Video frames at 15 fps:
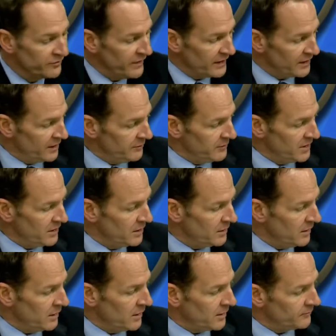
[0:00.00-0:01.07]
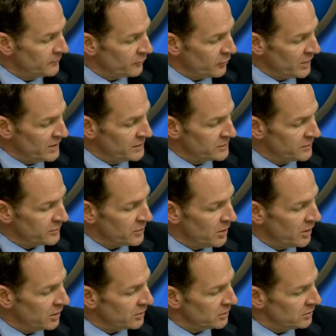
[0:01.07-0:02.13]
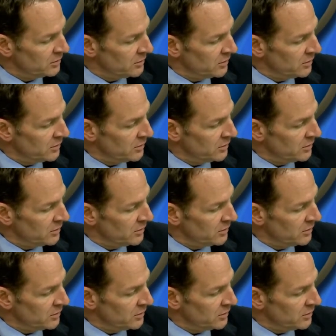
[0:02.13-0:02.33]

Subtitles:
In fact, let me read to the caller